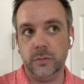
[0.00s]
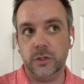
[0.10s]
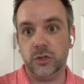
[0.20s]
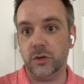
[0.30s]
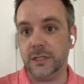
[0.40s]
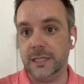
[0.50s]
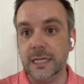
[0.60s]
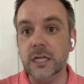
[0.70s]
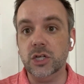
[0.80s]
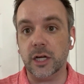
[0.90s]

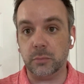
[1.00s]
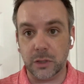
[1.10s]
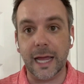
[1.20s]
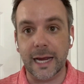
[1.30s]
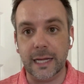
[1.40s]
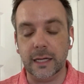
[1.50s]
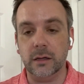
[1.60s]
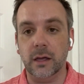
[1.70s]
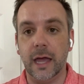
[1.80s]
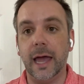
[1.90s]
strategic
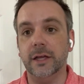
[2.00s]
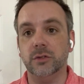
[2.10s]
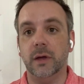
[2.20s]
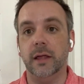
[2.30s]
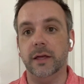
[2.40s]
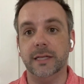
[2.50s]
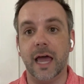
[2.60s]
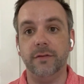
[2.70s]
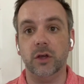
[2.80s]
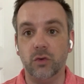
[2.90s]
planning, as well as
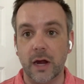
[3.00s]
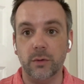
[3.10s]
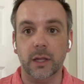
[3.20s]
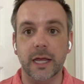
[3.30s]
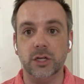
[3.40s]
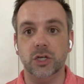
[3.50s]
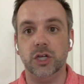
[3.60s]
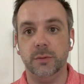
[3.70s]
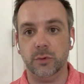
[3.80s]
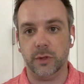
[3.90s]
having great
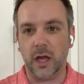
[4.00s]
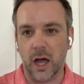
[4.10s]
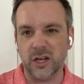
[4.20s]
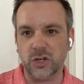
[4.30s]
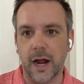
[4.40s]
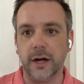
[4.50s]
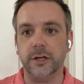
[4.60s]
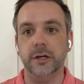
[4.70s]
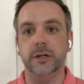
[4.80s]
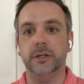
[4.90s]
relationships with
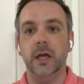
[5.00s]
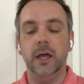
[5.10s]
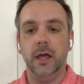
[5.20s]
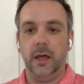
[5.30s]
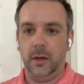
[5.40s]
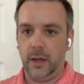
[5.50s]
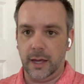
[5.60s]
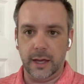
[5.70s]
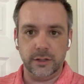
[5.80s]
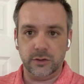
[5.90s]
contractors,
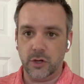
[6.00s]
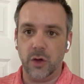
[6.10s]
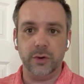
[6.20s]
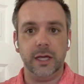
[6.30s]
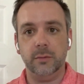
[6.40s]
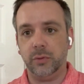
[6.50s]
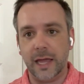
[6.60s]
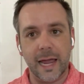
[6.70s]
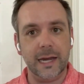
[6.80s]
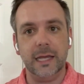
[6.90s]
zoning,
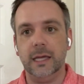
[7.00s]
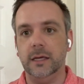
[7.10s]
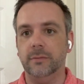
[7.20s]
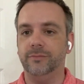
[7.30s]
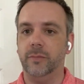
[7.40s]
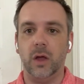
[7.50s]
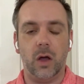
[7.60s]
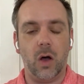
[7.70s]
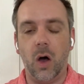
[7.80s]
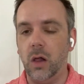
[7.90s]
planning,
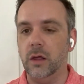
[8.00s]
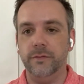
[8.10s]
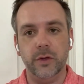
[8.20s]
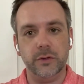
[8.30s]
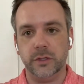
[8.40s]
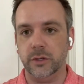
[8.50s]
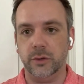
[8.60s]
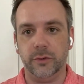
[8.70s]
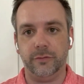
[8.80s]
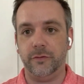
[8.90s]
all of those
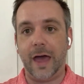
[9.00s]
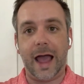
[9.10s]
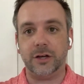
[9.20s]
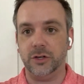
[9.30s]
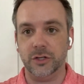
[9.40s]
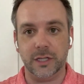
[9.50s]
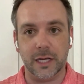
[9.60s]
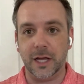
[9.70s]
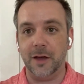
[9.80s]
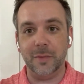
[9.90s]
little factors
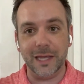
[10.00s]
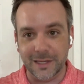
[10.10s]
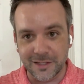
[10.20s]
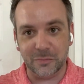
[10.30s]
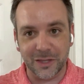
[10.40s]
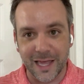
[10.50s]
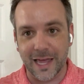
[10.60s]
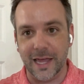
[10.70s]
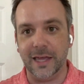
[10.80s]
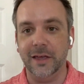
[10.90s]
that come into
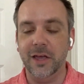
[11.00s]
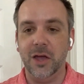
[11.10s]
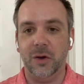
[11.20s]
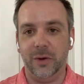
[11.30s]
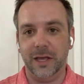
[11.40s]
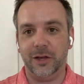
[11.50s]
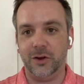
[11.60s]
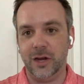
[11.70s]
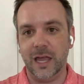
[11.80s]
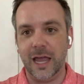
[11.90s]
play when it
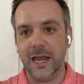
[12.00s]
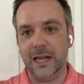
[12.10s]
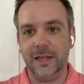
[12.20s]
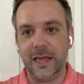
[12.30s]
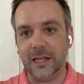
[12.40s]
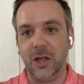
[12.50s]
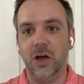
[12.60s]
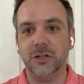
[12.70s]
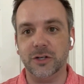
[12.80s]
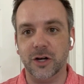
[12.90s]
creating that
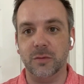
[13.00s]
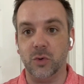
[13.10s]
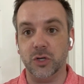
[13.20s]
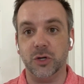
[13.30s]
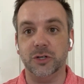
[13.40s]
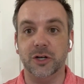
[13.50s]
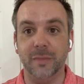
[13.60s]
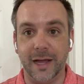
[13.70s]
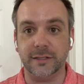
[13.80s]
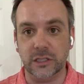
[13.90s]
long-term or
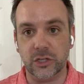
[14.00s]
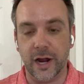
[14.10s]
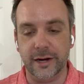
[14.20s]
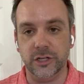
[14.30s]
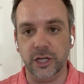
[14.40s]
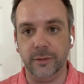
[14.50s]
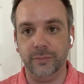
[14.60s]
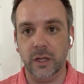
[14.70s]
short-term exit strategy.